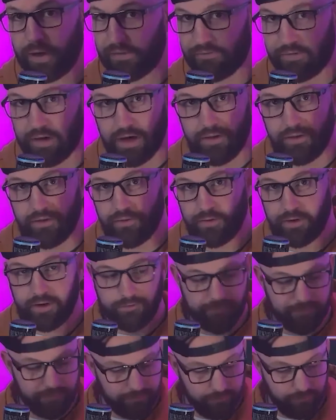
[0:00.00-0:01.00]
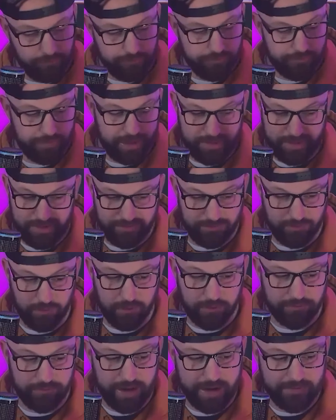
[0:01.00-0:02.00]
I've gone through maybe
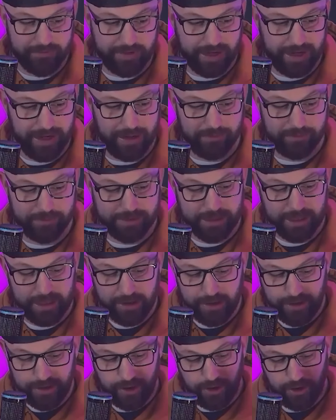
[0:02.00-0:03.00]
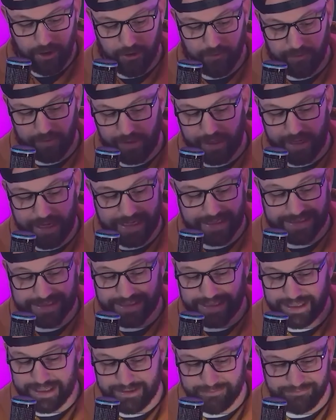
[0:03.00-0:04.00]
4 or 5 times over the last
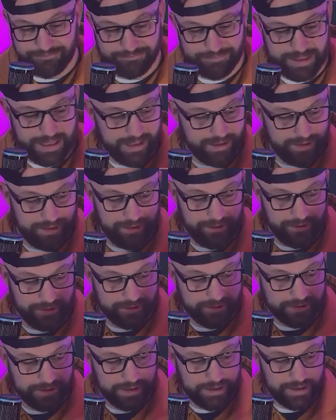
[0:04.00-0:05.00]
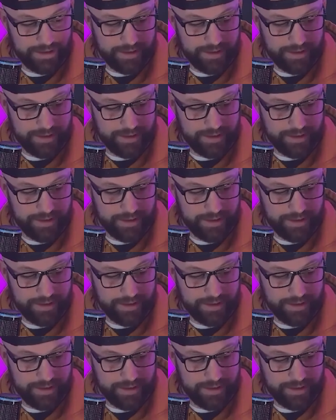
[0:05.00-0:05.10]
10 years,